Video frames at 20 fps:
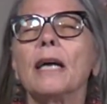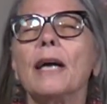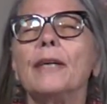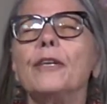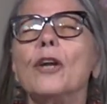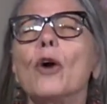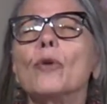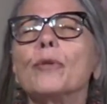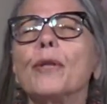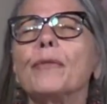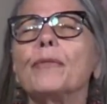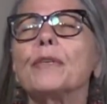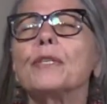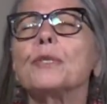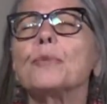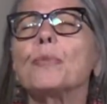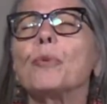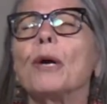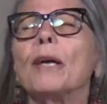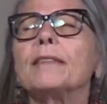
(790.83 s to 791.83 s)
I know that
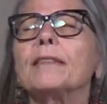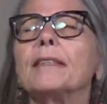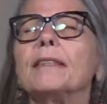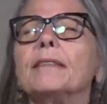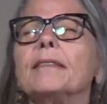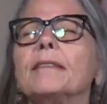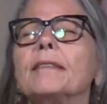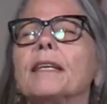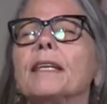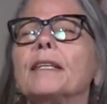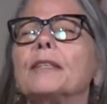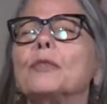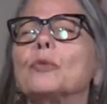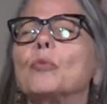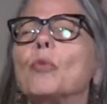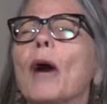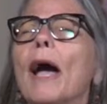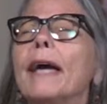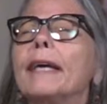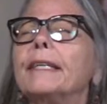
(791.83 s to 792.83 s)
this presence is
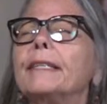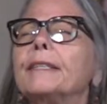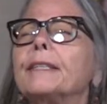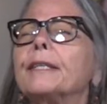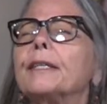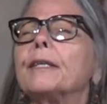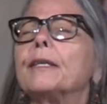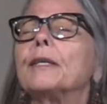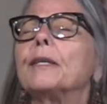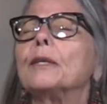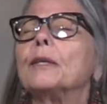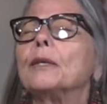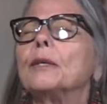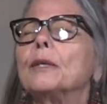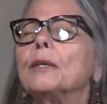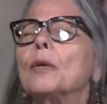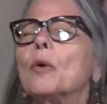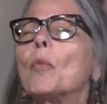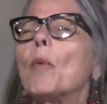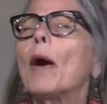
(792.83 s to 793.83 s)
right
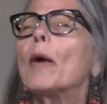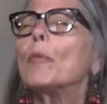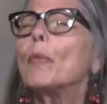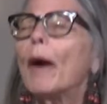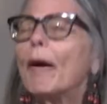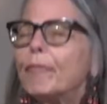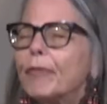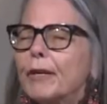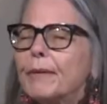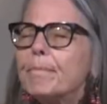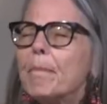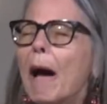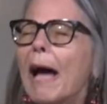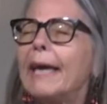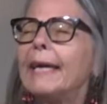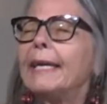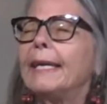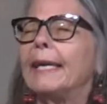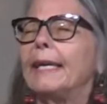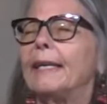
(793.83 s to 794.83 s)
where Reverend
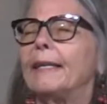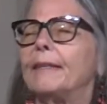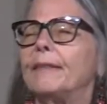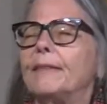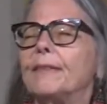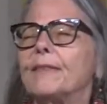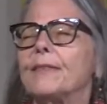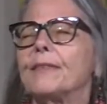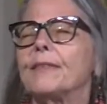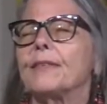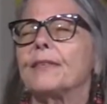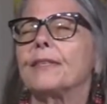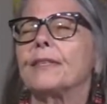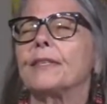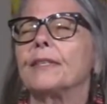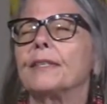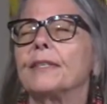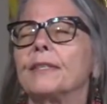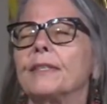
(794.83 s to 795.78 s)
Mike is,